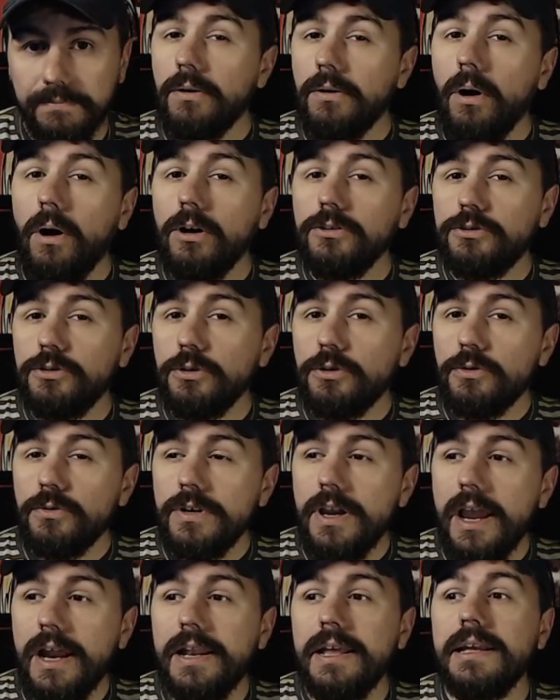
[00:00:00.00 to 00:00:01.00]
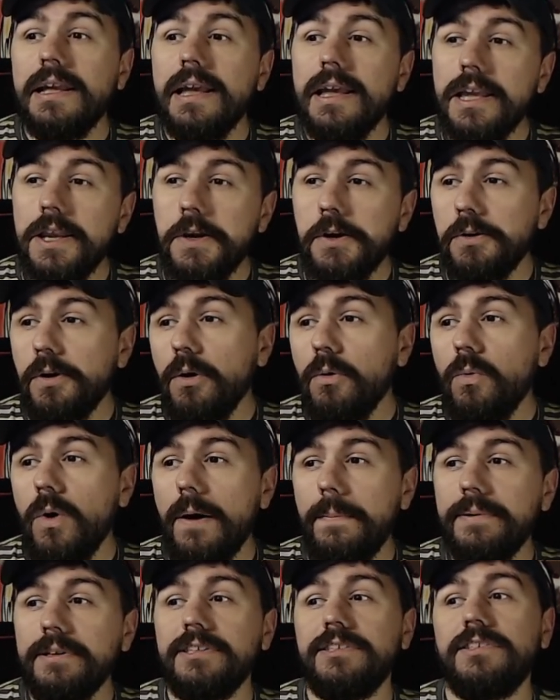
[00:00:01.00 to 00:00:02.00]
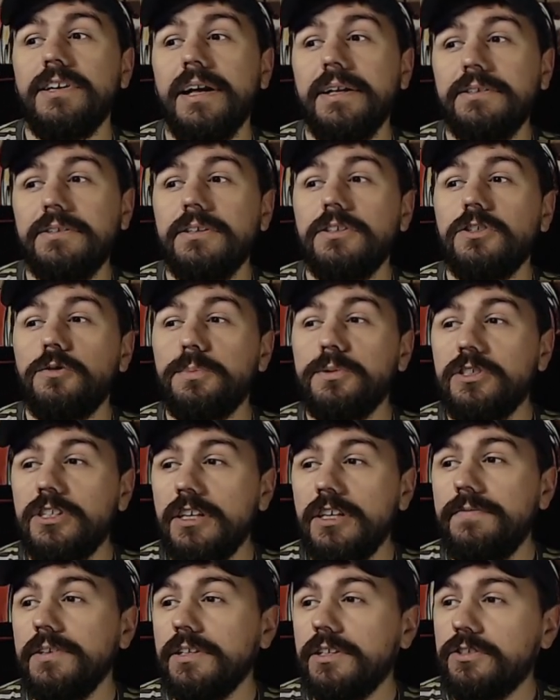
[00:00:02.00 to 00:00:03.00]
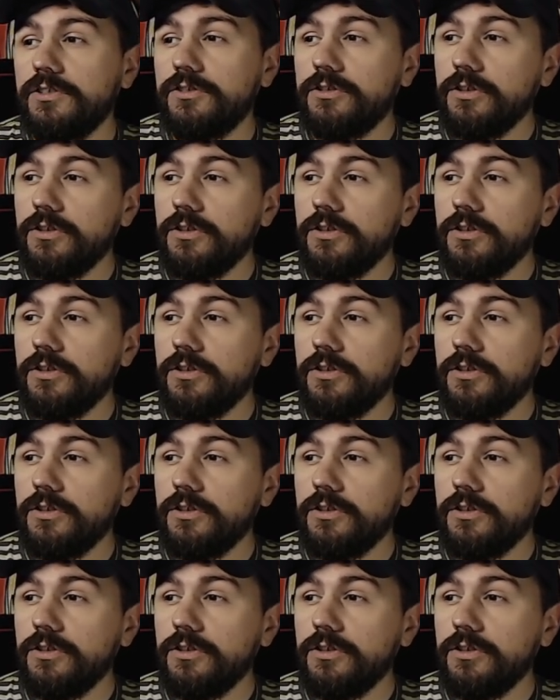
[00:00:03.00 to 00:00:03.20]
They're also creating hero weapon sets specific to